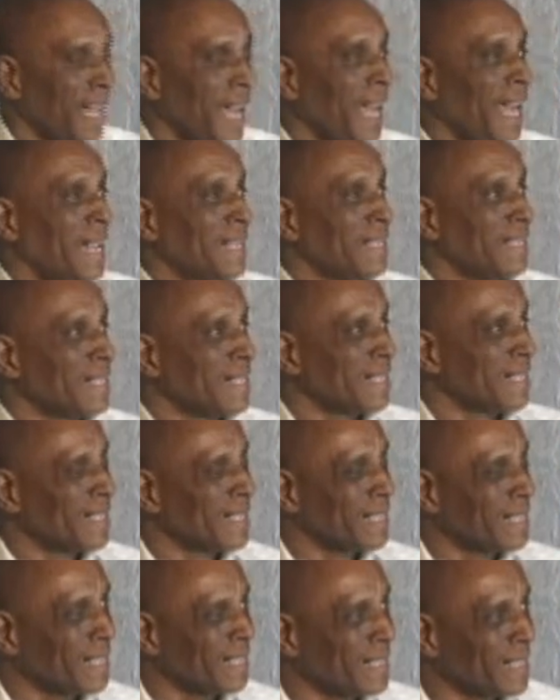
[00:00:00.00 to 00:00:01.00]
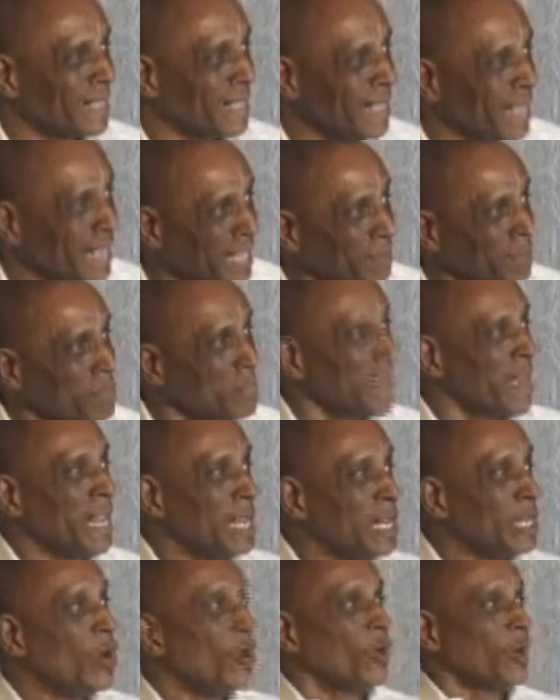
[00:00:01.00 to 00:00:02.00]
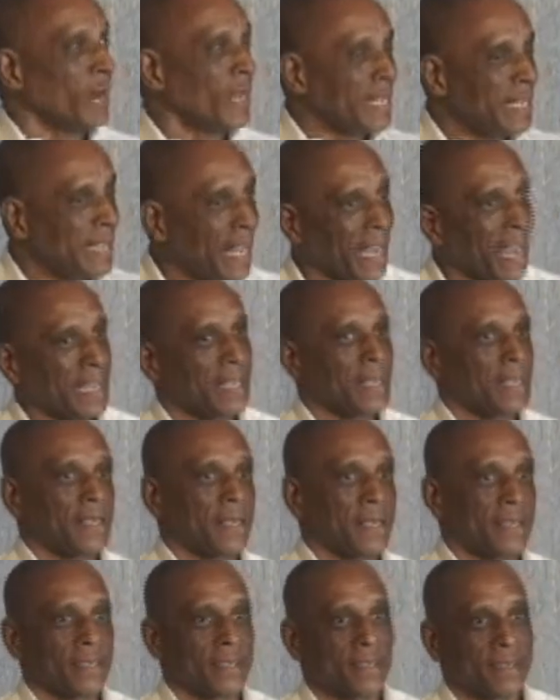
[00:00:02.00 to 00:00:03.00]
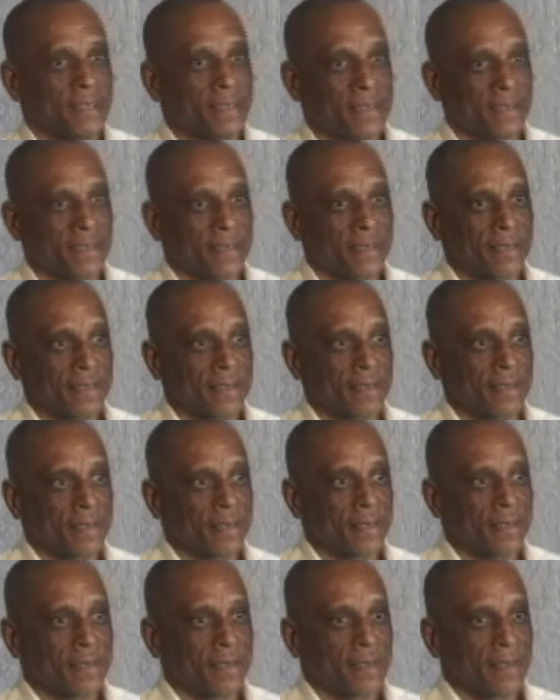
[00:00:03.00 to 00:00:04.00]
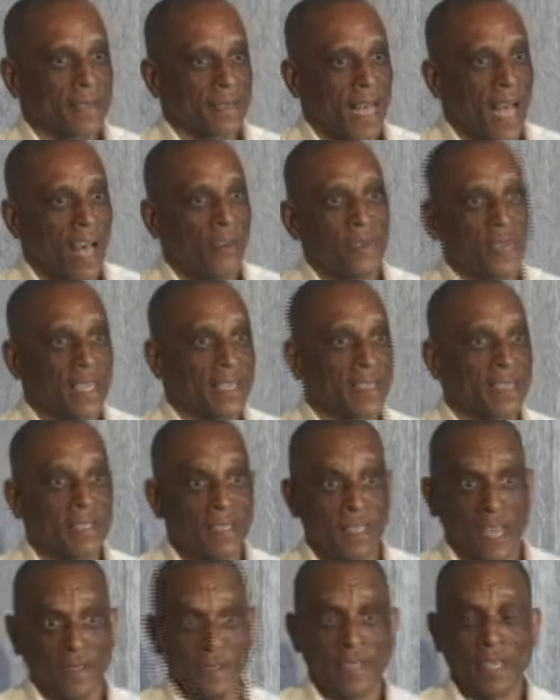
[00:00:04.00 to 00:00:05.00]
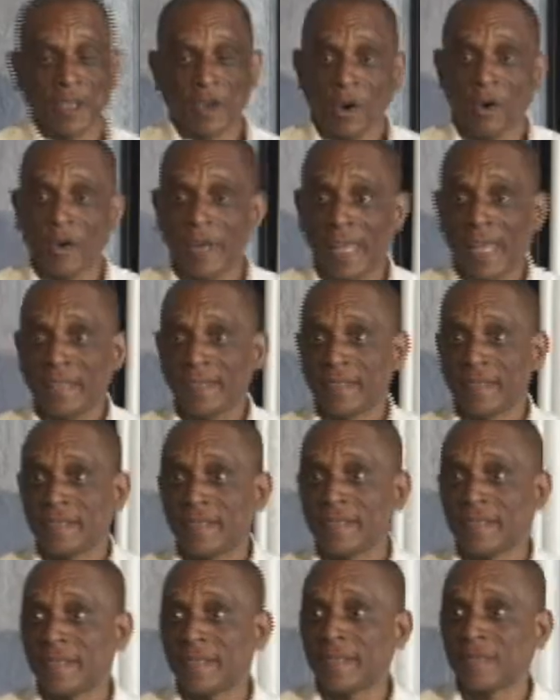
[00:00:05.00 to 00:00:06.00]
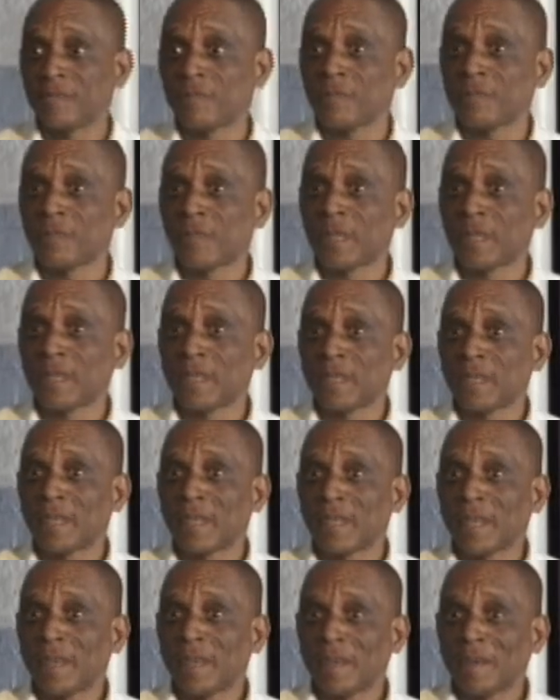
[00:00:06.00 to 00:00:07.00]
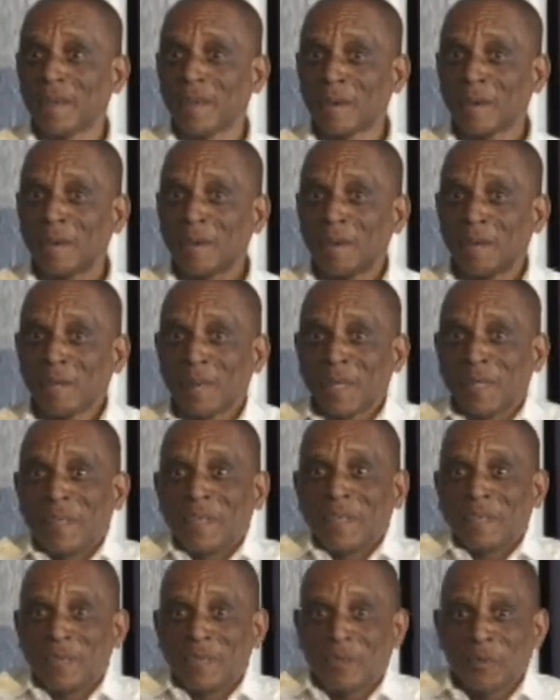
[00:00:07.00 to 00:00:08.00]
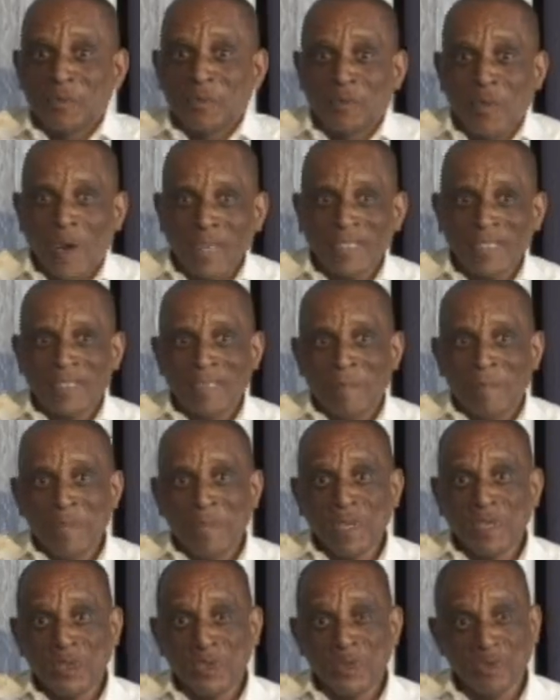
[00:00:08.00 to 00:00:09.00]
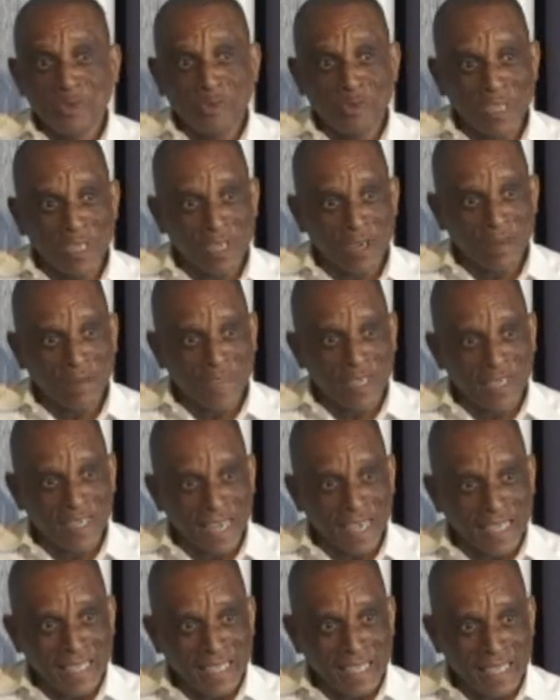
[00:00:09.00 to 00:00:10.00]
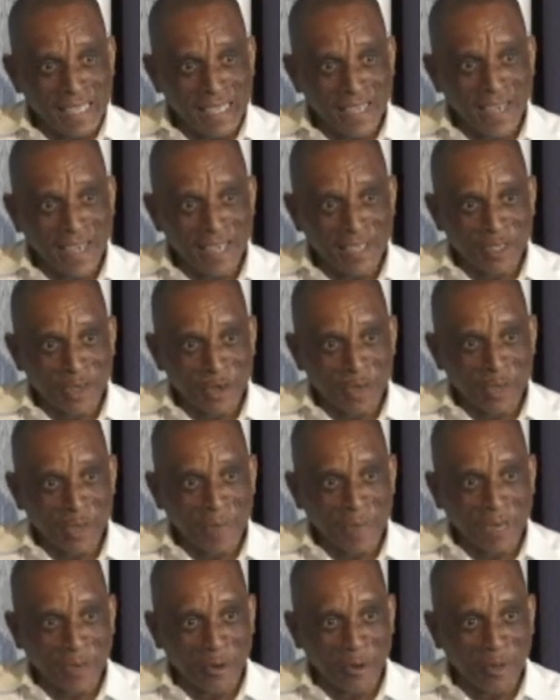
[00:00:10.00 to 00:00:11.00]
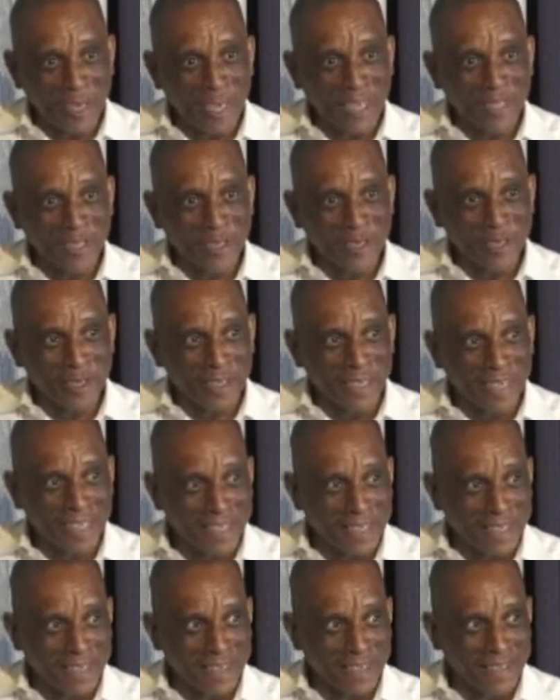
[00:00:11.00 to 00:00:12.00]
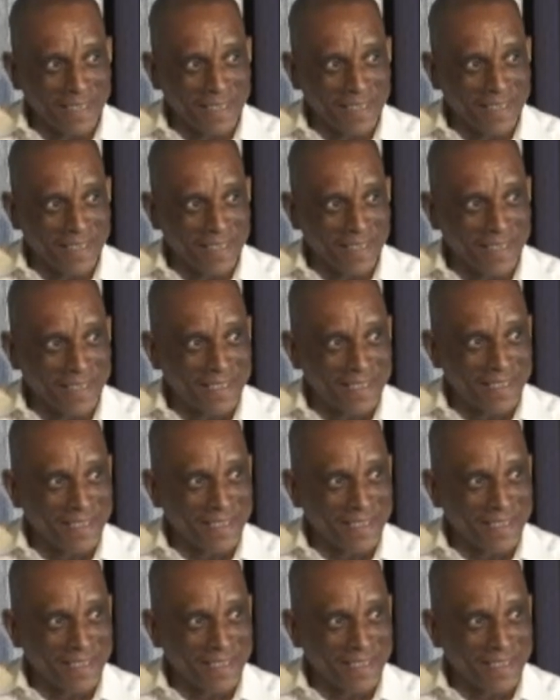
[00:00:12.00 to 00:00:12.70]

And it may look like having nothing or less. But this is what the mystery of this idea, I nurture my creator, is.